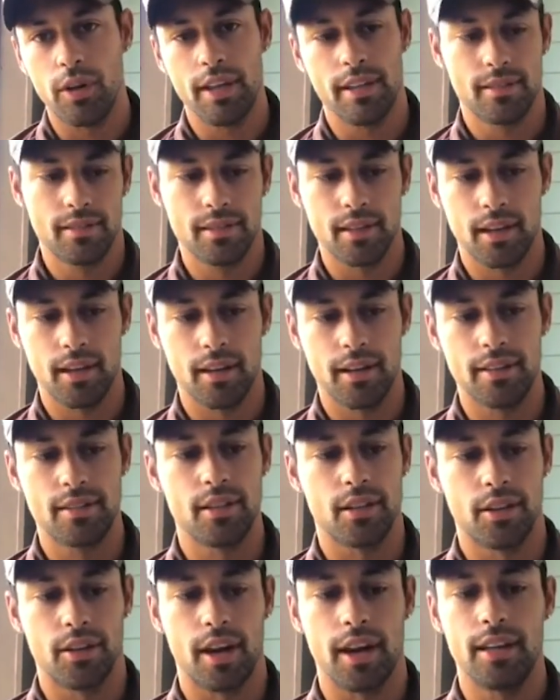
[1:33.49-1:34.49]
it's
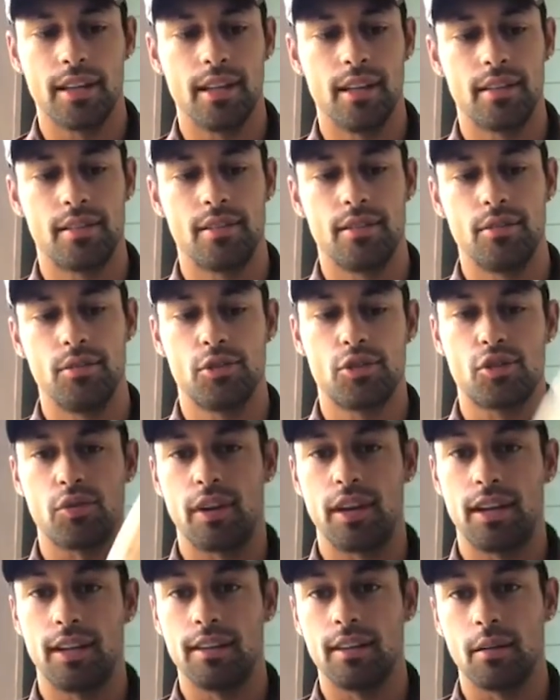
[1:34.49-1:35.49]
a good idea to
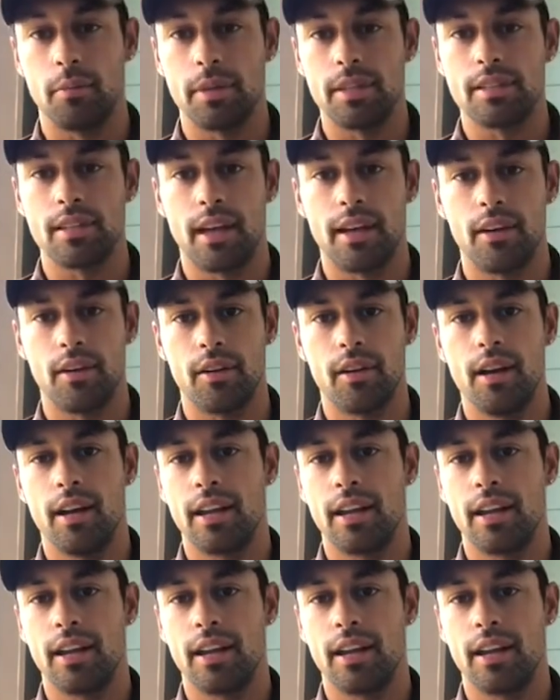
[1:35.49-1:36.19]
string it a little bit tighter.